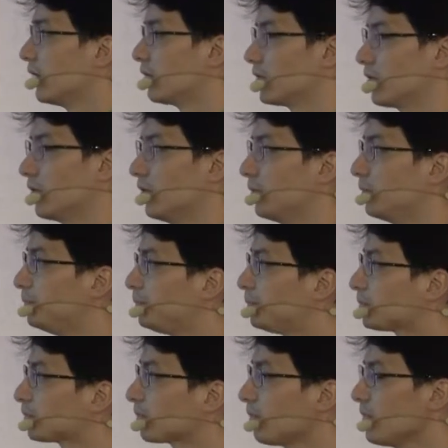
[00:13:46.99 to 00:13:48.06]
So
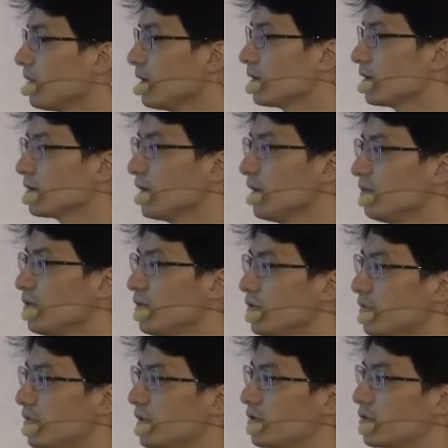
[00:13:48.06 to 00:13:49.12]
the time
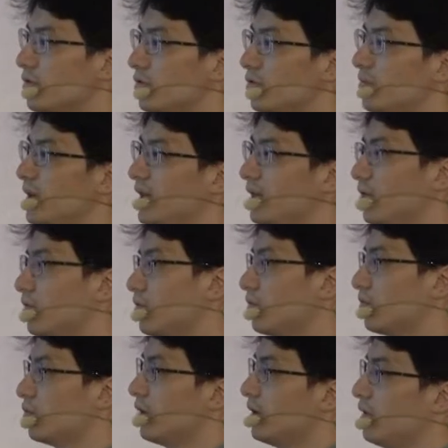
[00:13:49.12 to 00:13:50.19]
period could be
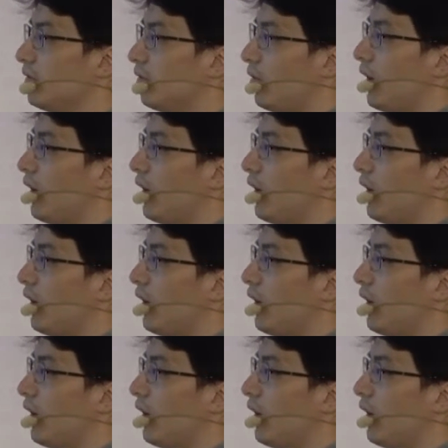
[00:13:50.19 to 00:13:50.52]
24